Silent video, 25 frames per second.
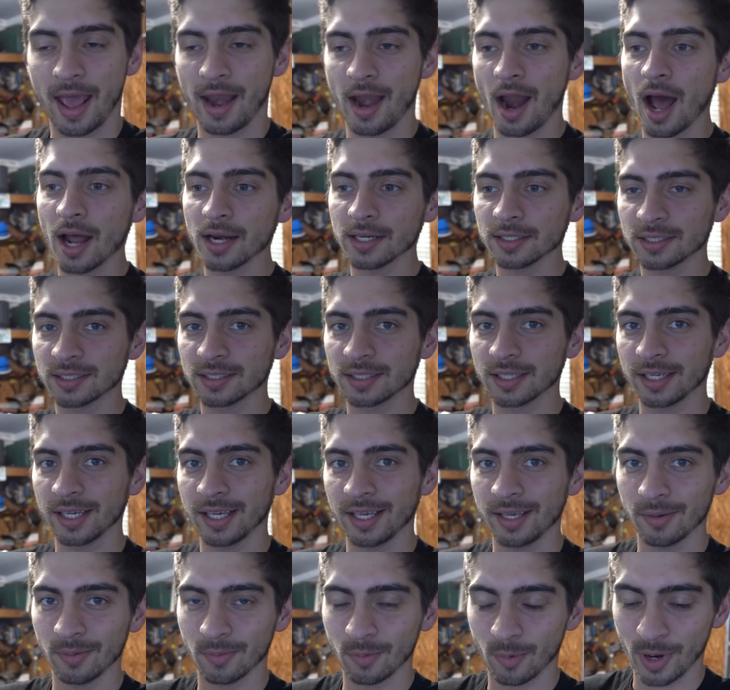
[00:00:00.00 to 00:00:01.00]
And
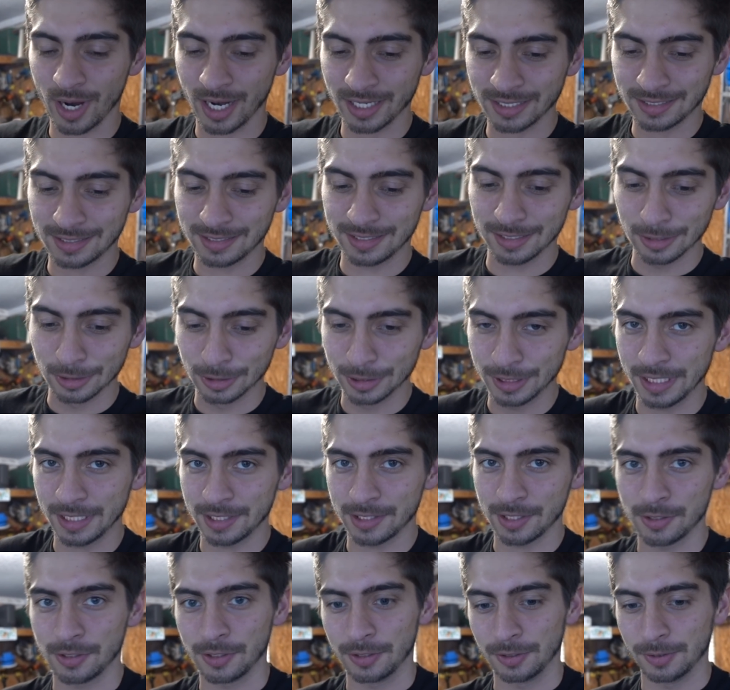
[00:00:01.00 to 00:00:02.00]
honestly, what I still
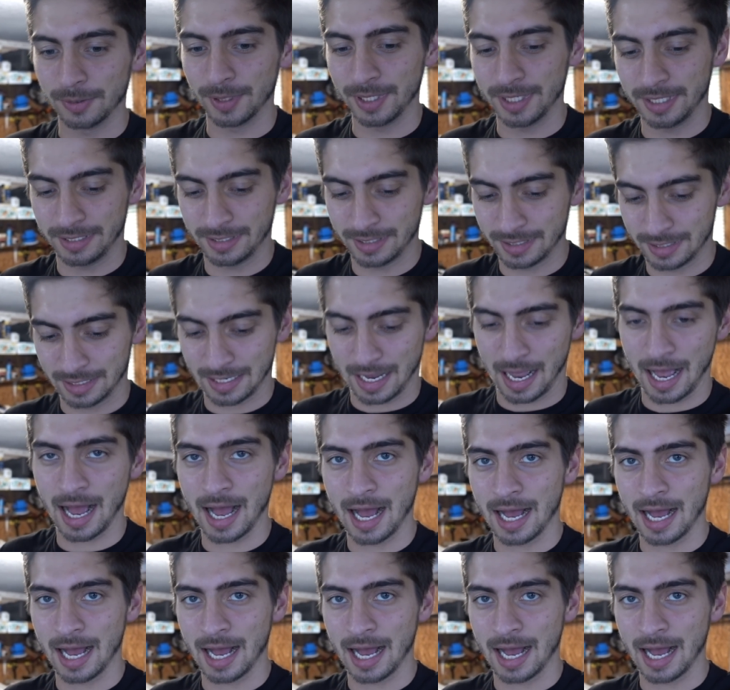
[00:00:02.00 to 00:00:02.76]
need to do is